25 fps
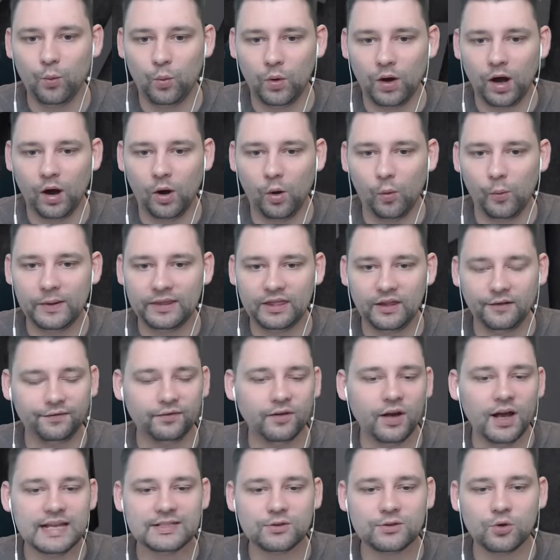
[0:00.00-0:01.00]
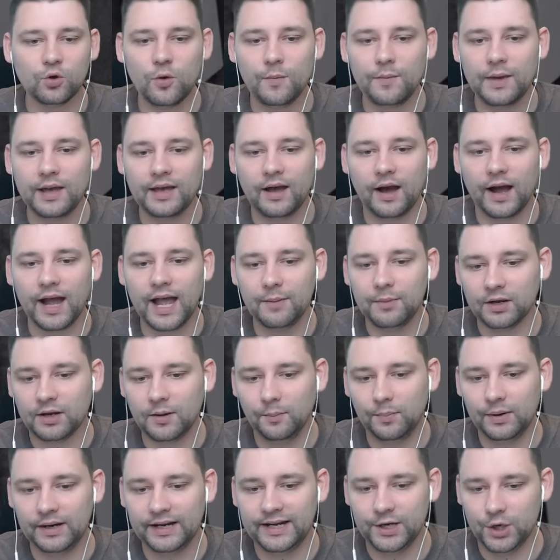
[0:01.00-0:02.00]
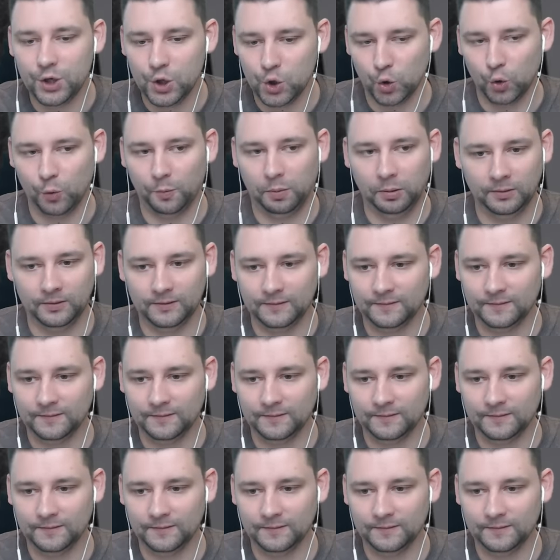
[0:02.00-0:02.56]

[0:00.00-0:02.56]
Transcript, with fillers: will be the first to admit I am a complete noob.